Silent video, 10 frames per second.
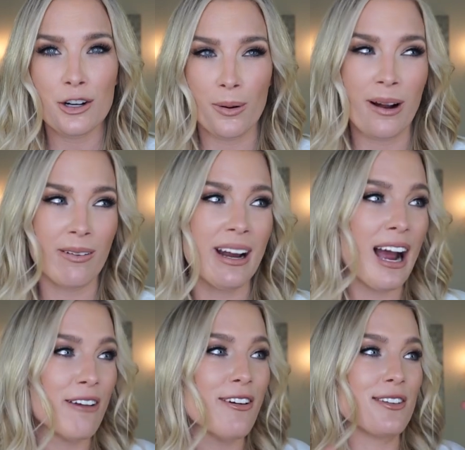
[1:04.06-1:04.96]
quickly.
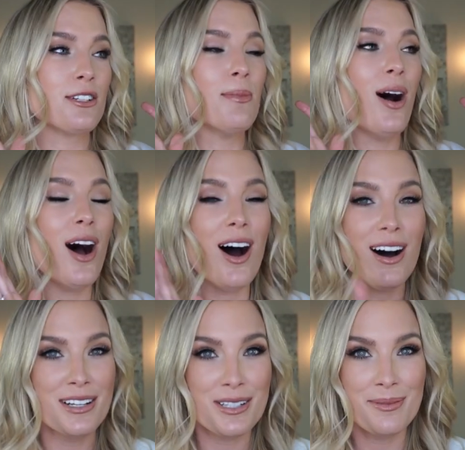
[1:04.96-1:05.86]
I found some
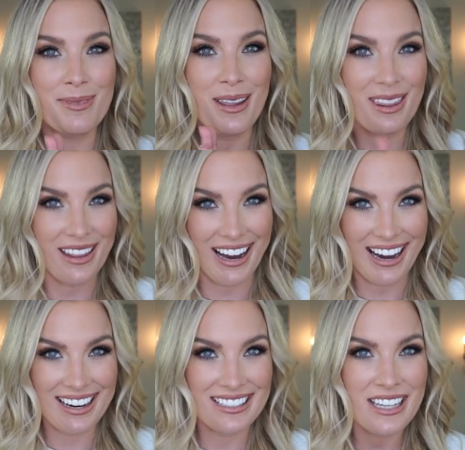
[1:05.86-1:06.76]
awesome
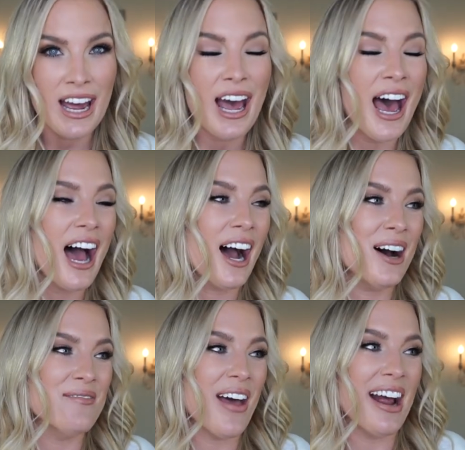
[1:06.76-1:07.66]
things
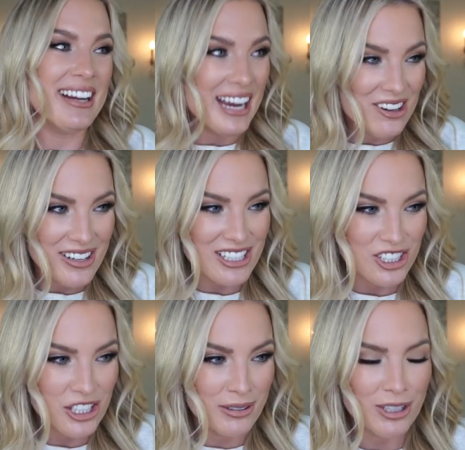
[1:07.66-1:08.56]
um, that I can't wait to
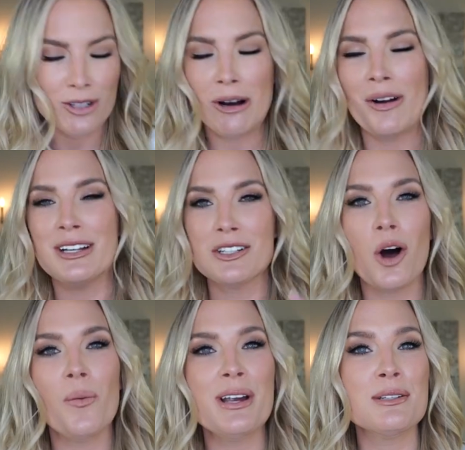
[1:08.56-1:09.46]
share with you all. As
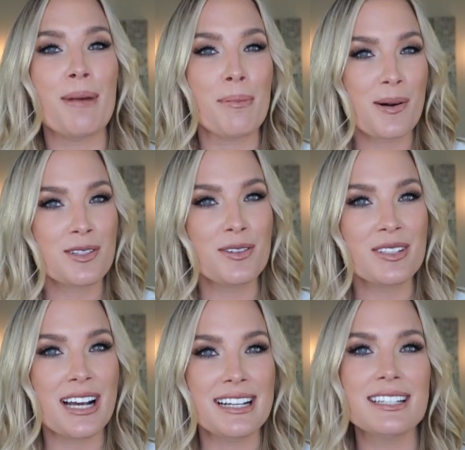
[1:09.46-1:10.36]
always, my personal
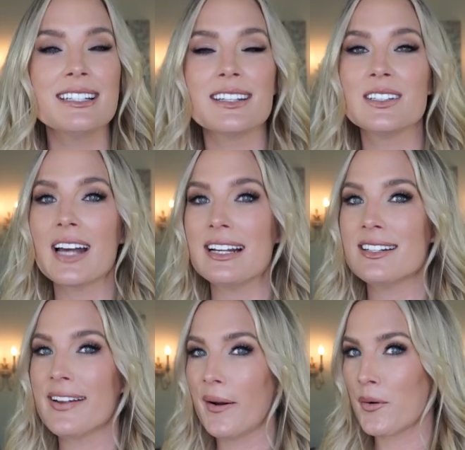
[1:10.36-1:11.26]
sizes, the
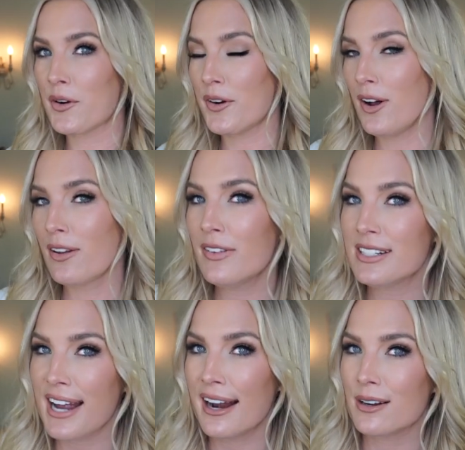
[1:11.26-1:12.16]
sizes I ordered all of
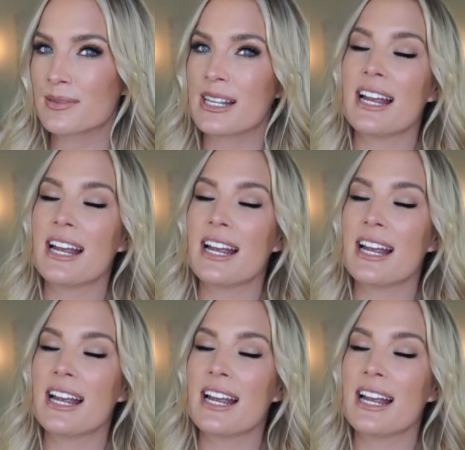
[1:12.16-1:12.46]
these items